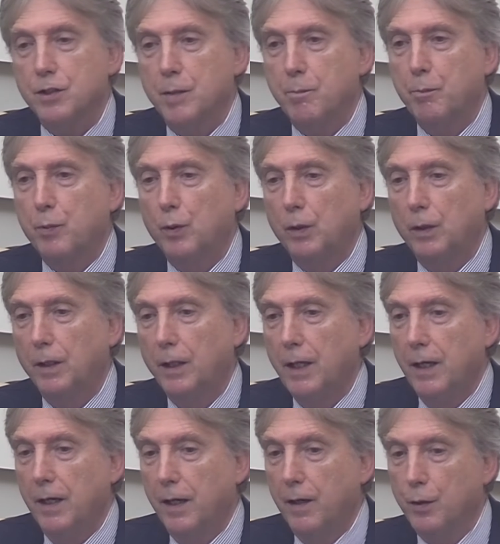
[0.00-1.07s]
simple
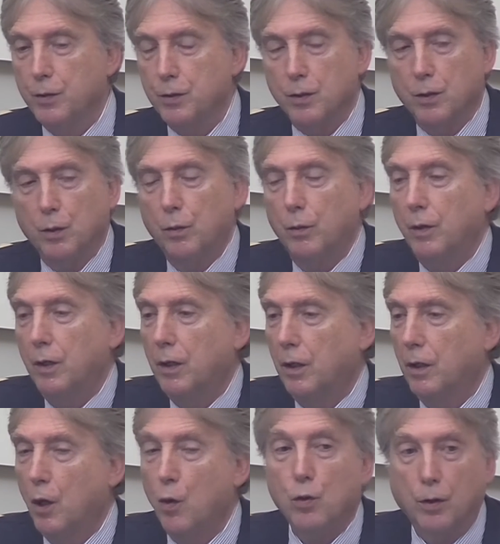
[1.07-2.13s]
and also
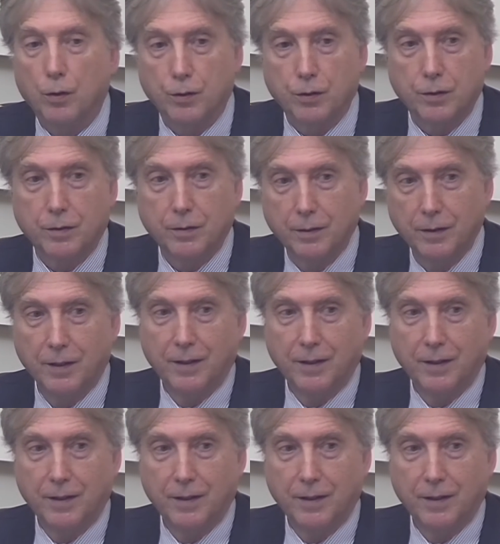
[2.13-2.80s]
low-cost,